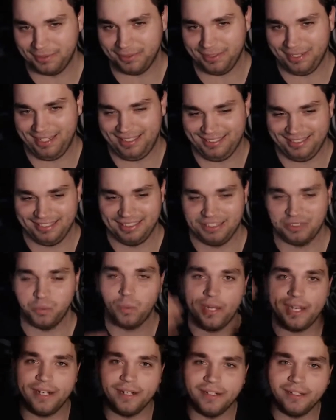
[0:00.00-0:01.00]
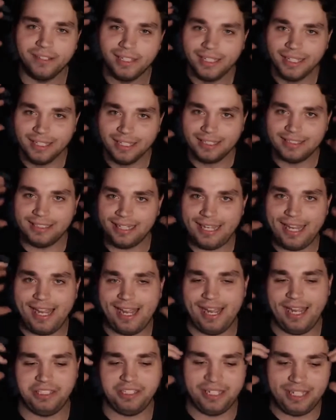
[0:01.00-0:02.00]
But it's weird, because I
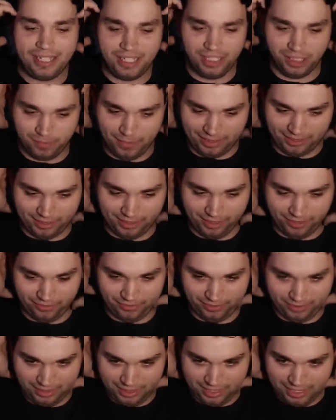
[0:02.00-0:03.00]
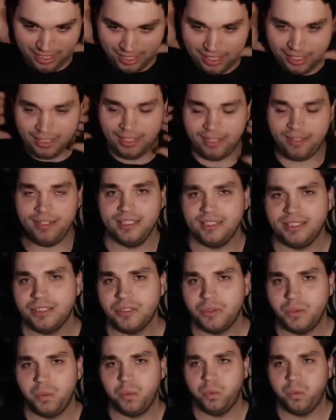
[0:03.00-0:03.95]
can't actually hear myself. Now, there's